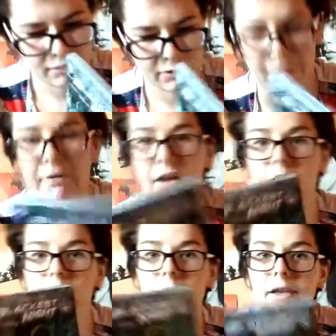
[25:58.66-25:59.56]

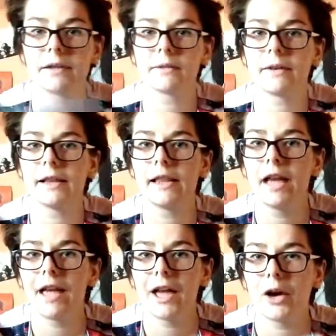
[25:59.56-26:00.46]
graphic novel as well.
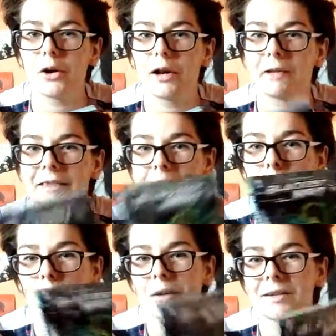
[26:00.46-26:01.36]
The
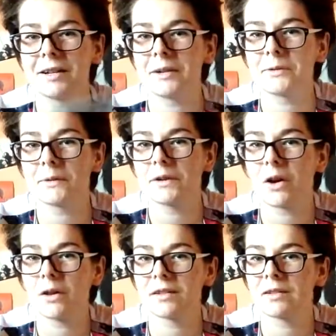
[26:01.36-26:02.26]
whole series would
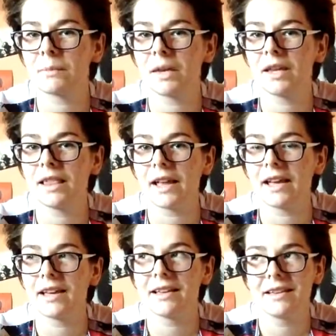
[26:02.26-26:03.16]
cost me
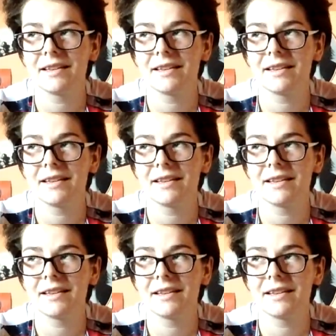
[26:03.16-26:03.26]
like